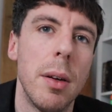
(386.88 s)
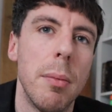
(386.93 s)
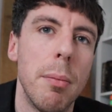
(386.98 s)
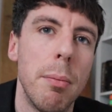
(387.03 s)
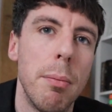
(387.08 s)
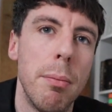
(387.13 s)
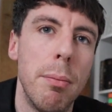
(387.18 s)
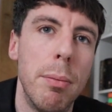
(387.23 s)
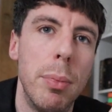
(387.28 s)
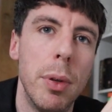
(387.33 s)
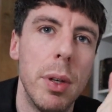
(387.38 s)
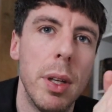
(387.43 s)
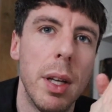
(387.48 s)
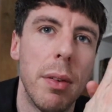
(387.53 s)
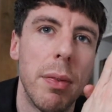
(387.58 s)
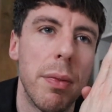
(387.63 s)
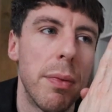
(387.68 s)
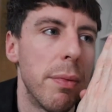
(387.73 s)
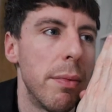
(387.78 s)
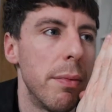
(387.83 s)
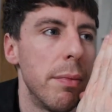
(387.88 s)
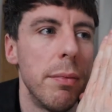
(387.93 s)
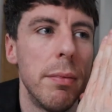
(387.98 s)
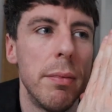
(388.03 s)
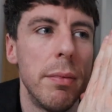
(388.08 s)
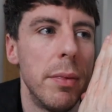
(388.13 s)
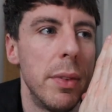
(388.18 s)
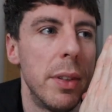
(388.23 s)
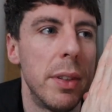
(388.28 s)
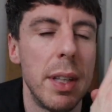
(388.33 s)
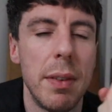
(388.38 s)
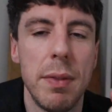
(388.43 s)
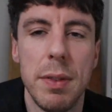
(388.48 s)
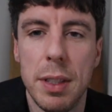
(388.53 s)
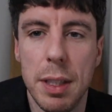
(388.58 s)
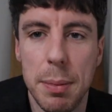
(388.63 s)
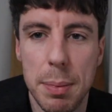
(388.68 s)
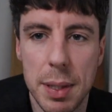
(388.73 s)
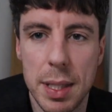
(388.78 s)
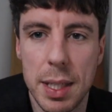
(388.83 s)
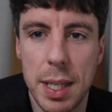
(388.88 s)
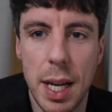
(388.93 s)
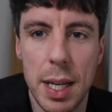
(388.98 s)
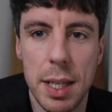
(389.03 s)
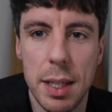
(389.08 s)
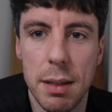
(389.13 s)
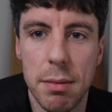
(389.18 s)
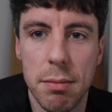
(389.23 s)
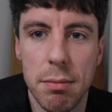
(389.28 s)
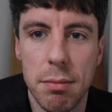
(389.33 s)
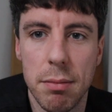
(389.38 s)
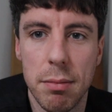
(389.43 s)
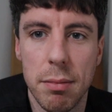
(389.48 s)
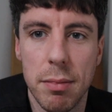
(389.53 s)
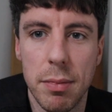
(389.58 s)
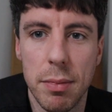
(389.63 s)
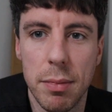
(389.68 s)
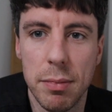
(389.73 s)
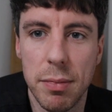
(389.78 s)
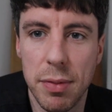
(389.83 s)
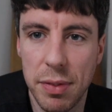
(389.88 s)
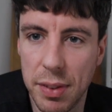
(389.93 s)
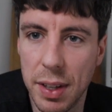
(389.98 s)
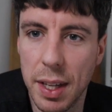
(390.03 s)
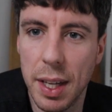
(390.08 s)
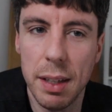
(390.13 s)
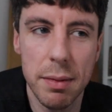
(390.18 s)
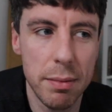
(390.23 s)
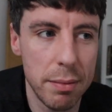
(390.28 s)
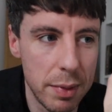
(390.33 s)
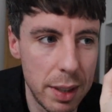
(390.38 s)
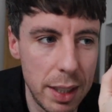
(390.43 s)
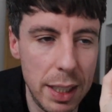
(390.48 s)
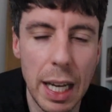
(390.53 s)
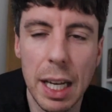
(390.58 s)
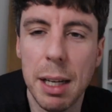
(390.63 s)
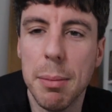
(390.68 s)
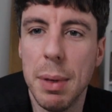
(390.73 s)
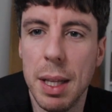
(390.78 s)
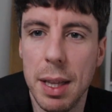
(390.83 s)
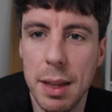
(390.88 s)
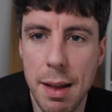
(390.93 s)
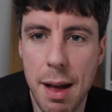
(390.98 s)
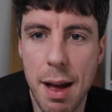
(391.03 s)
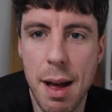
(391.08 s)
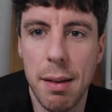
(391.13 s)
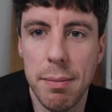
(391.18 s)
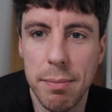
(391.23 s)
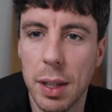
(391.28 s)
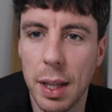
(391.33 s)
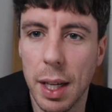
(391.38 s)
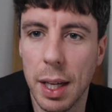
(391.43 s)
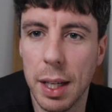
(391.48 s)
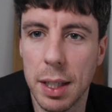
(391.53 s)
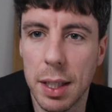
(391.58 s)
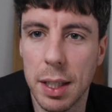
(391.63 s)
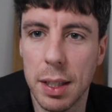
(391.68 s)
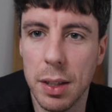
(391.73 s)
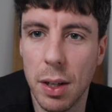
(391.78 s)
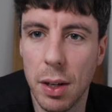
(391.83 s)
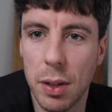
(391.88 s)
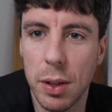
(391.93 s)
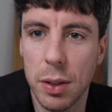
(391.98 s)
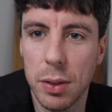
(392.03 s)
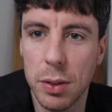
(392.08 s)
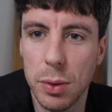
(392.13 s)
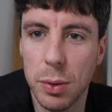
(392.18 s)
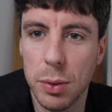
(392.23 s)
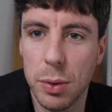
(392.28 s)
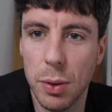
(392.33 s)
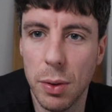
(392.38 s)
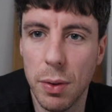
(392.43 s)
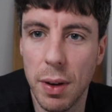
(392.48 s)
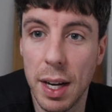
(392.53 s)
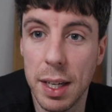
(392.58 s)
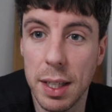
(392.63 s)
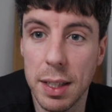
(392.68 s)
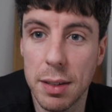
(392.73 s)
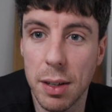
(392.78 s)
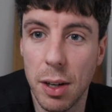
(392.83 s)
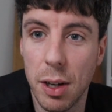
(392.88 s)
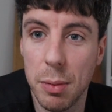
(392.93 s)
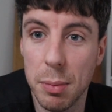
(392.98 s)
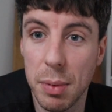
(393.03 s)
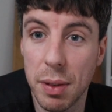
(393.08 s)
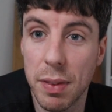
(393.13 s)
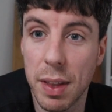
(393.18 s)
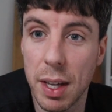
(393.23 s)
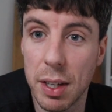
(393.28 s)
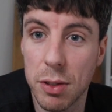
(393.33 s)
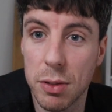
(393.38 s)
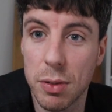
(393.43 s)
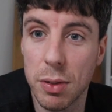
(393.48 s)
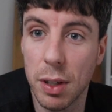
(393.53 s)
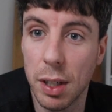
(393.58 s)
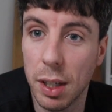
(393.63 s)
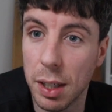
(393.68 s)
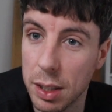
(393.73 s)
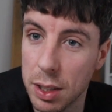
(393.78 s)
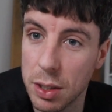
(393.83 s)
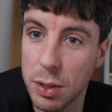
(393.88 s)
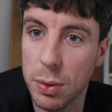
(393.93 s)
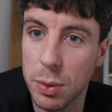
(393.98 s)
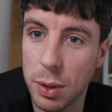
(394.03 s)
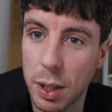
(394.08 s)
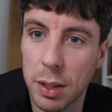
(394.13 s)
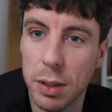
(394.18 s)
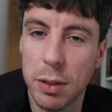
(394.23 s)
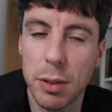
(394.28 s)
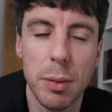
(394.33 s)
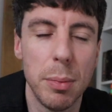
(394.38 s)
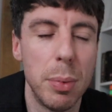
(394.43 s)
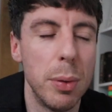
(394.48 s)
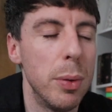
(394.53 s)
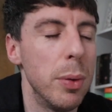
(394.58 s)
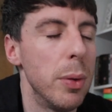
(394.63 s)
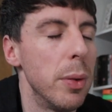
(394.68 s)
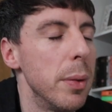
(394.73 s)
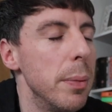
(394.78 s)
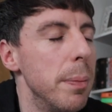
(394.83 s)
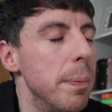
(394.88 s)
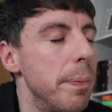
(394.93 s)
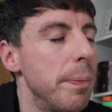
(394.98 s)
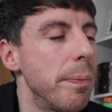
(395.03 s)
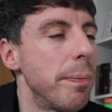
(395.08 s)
but if 70% fit, get them in there, that they can knock on your door at any time if they're struggling, and you're going to support them.